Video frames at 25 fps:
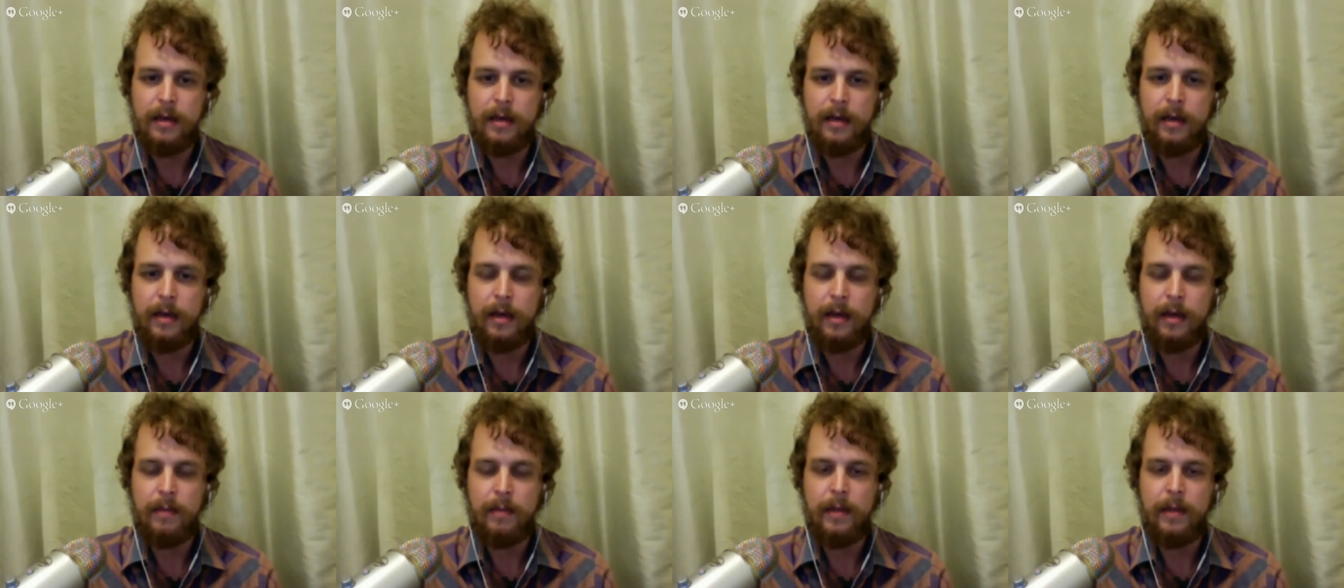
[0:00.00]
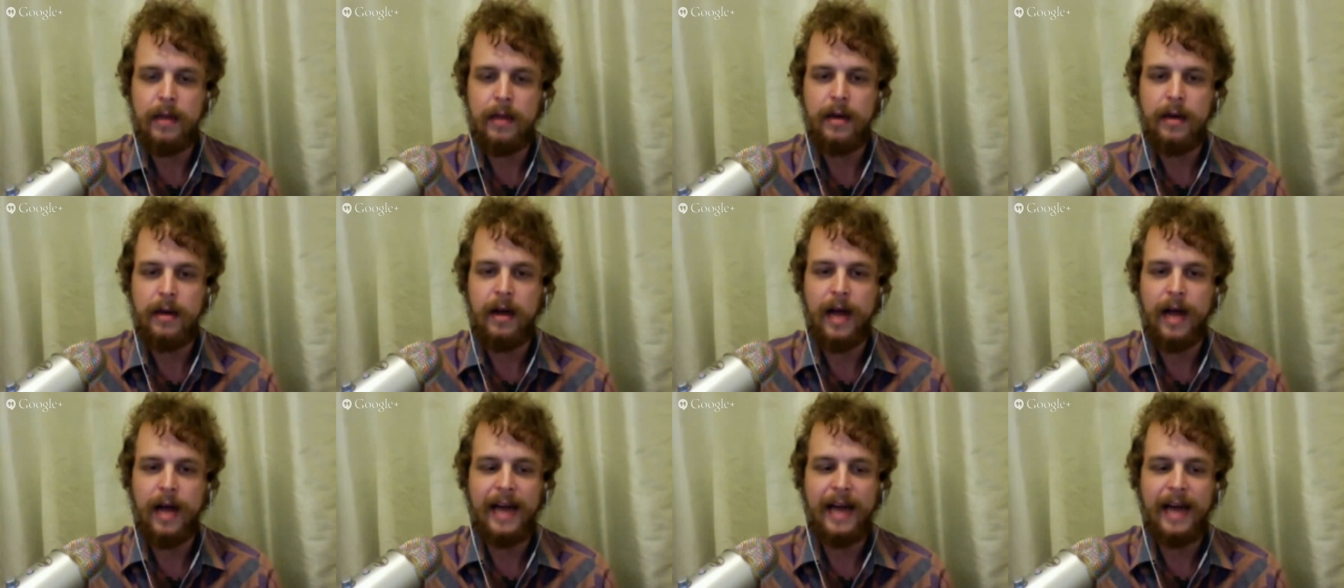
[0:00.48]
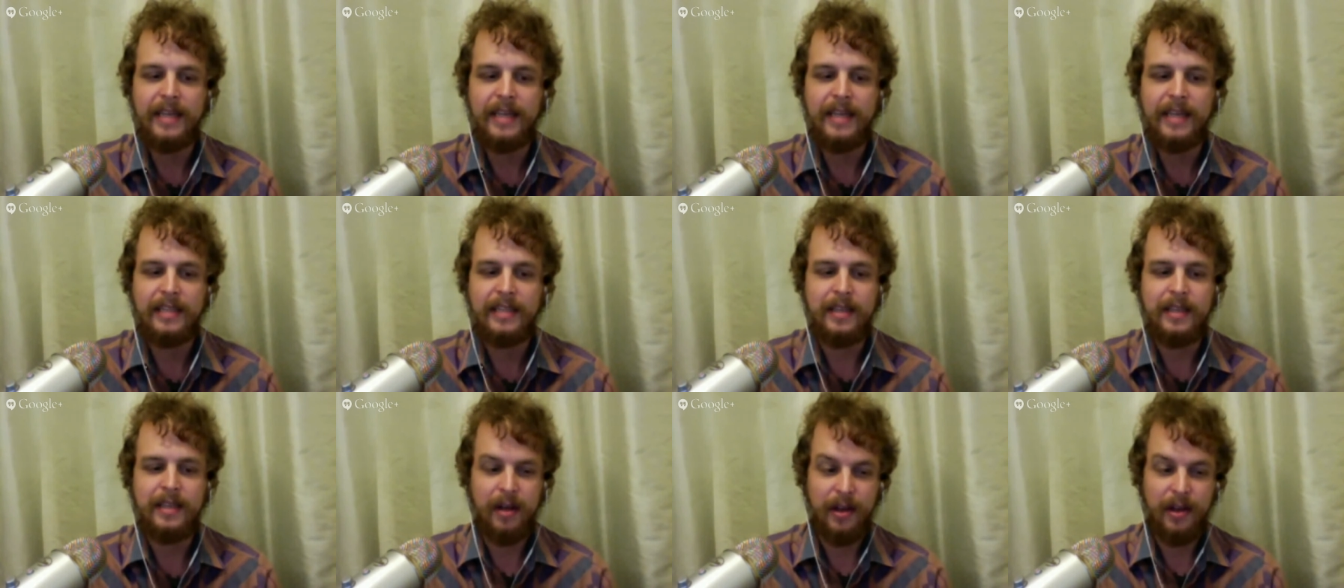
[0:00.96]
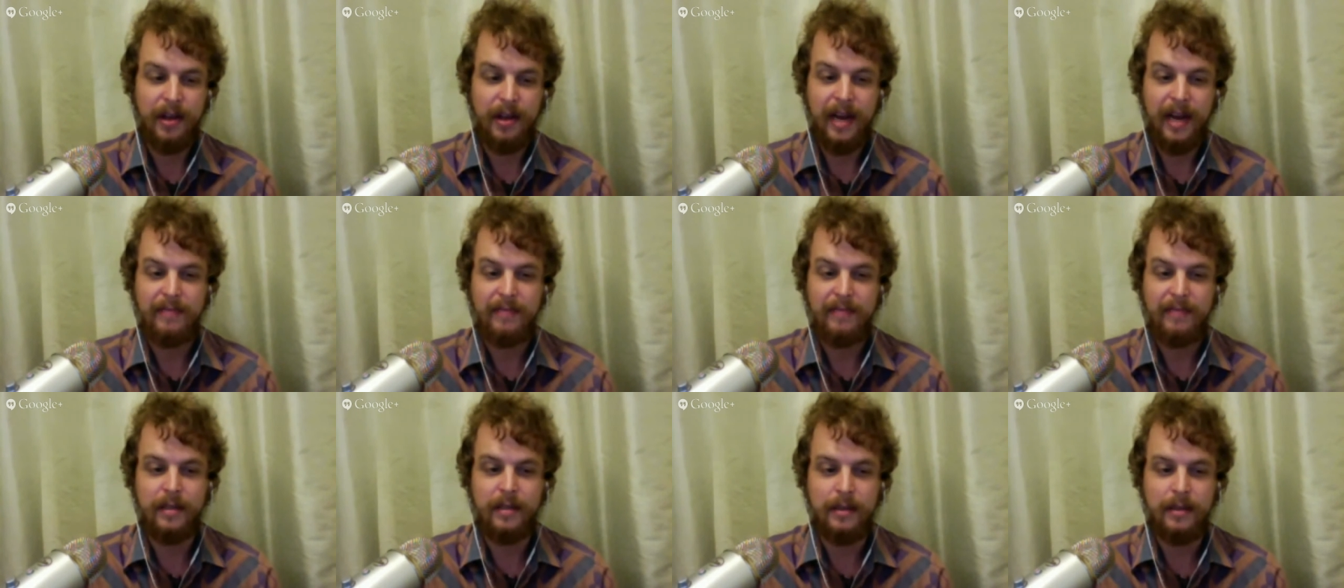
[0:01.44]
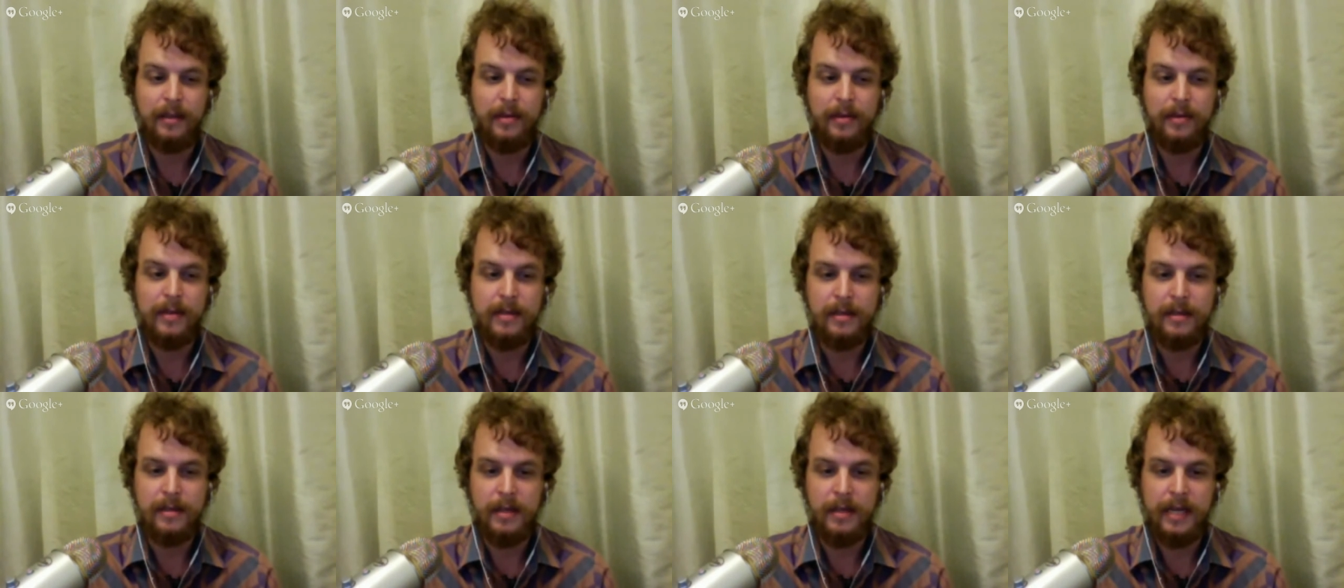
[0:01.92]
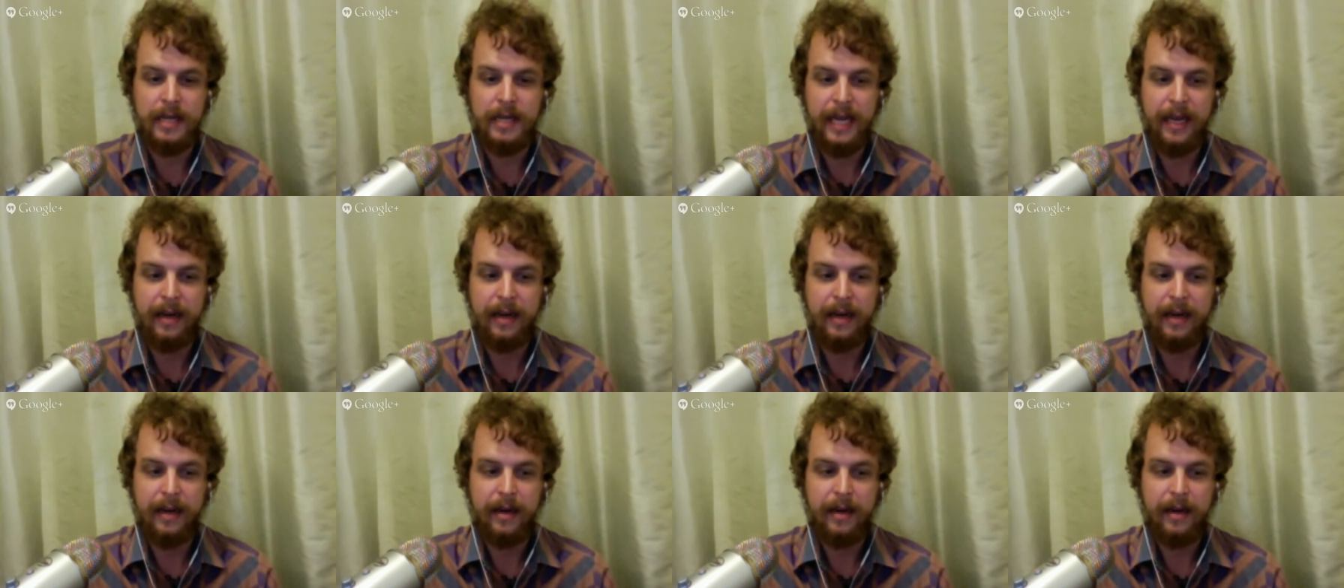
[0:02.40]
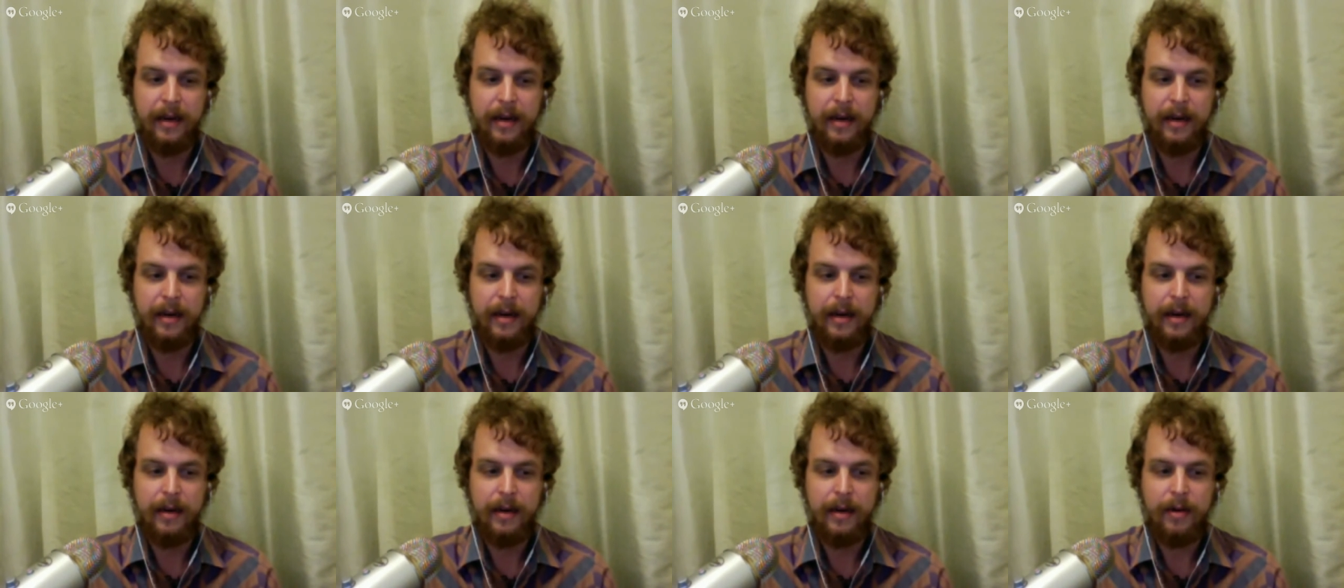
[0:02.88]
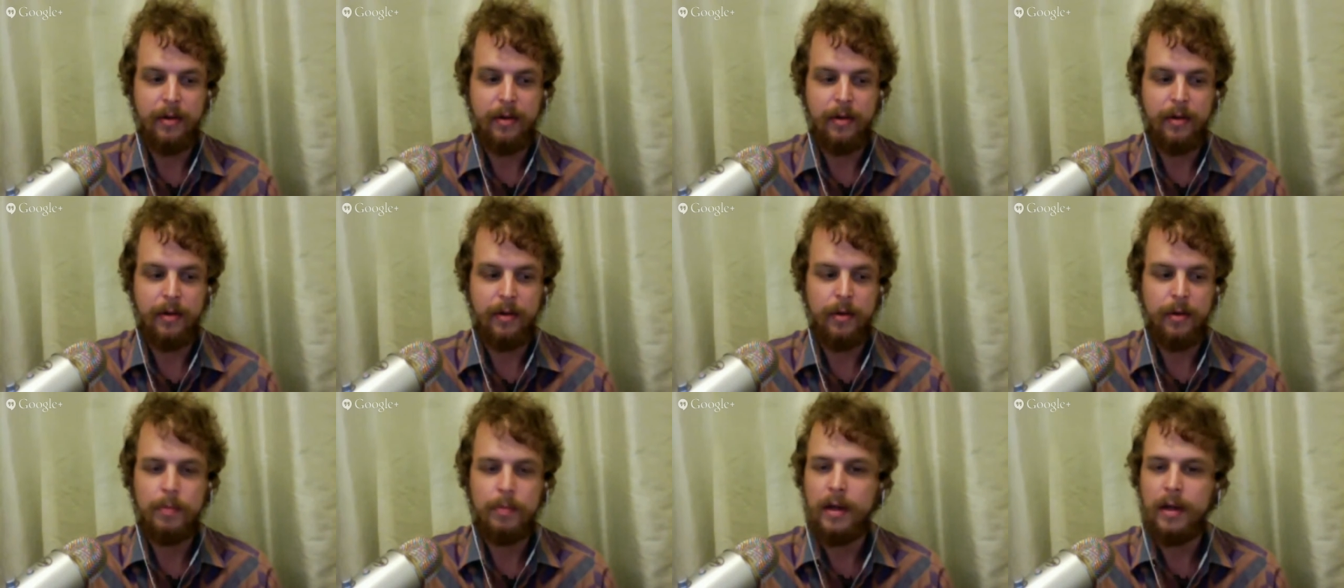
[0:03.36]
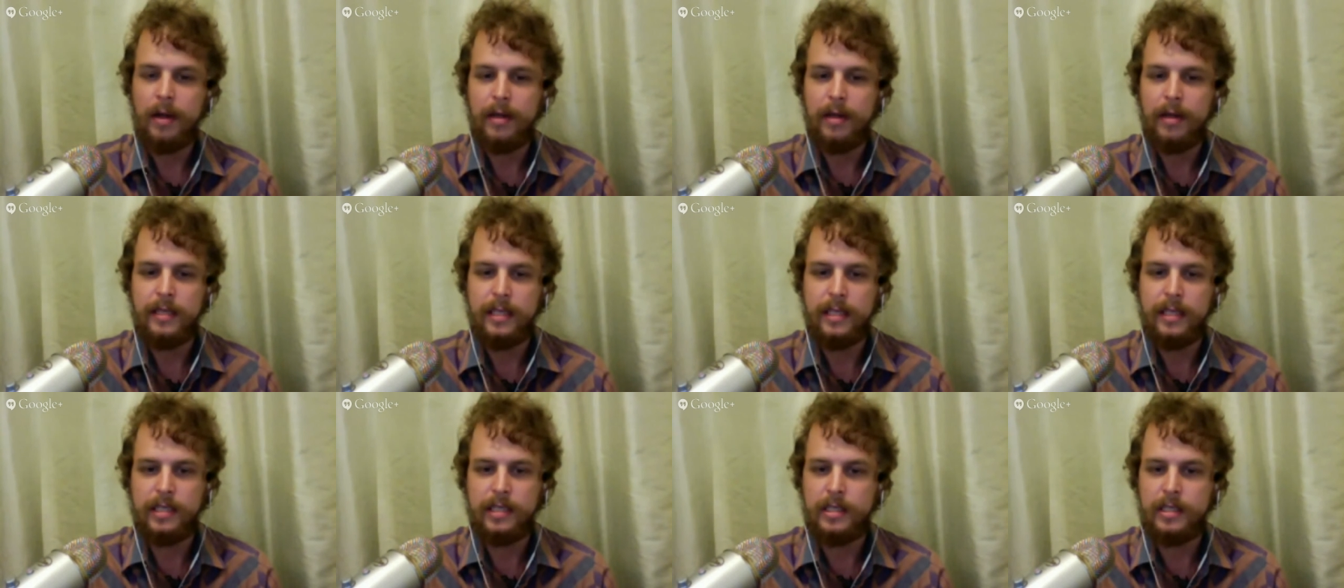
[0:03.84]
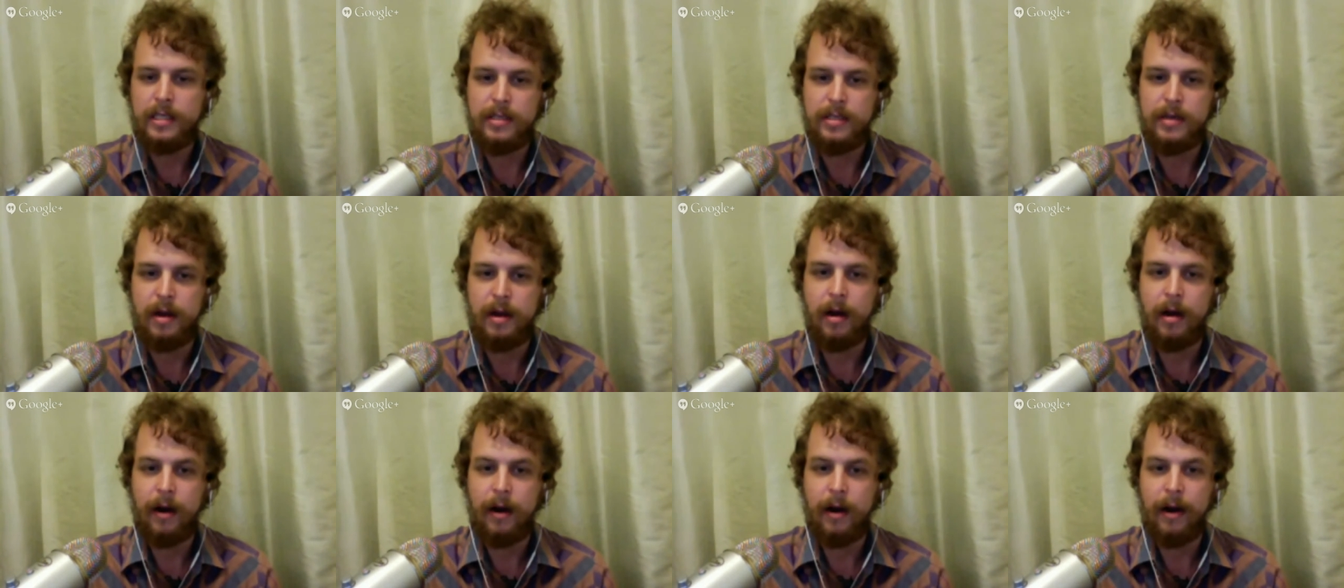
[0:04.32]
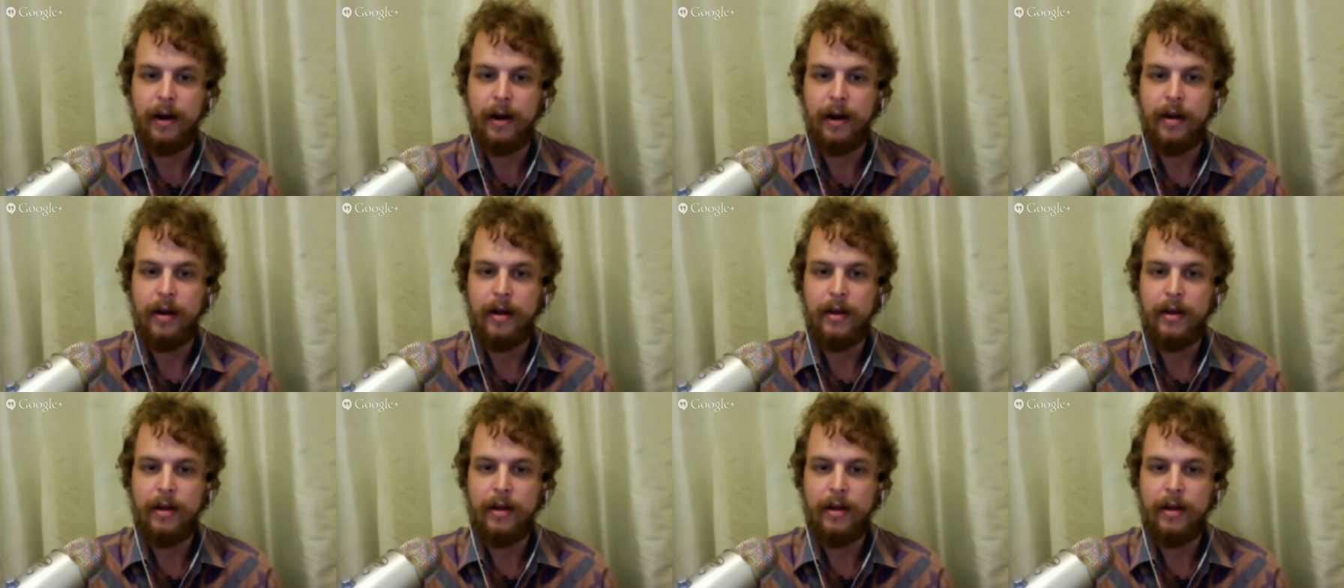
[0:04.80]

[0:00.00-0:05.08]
You know what I mean? Actually, all you'd have to do is look at who politicians are.